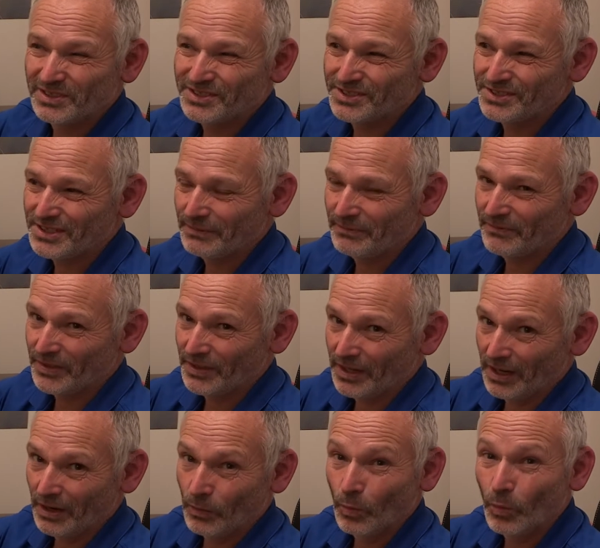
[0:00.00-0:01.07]
It's set for
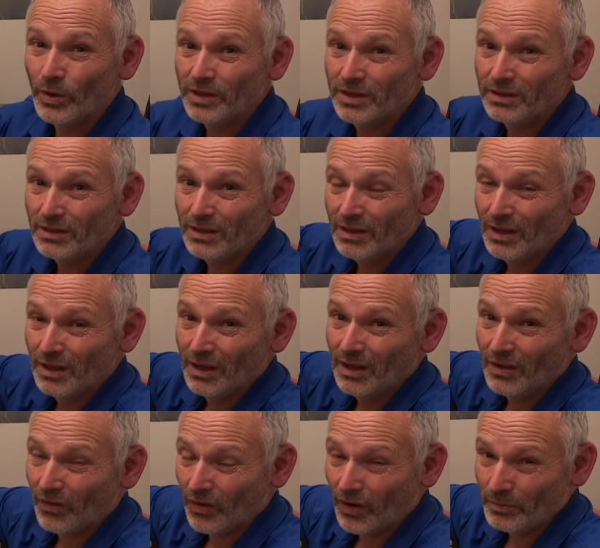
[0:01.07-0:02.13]
now.
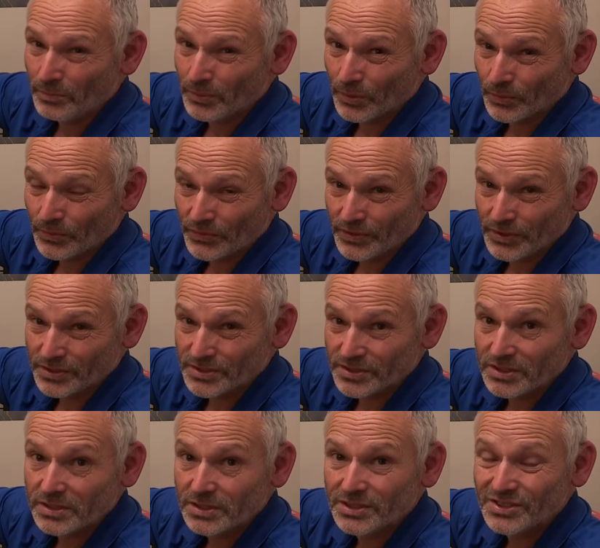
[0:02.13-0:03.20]
I built this
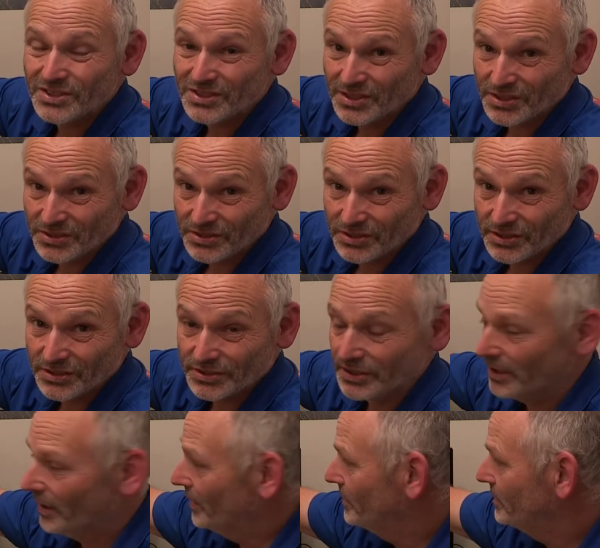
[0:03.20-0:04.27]
6 years
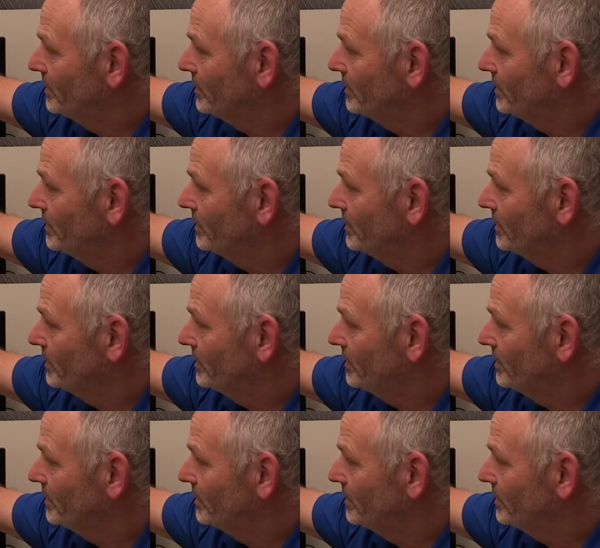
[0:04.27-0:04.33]
ago,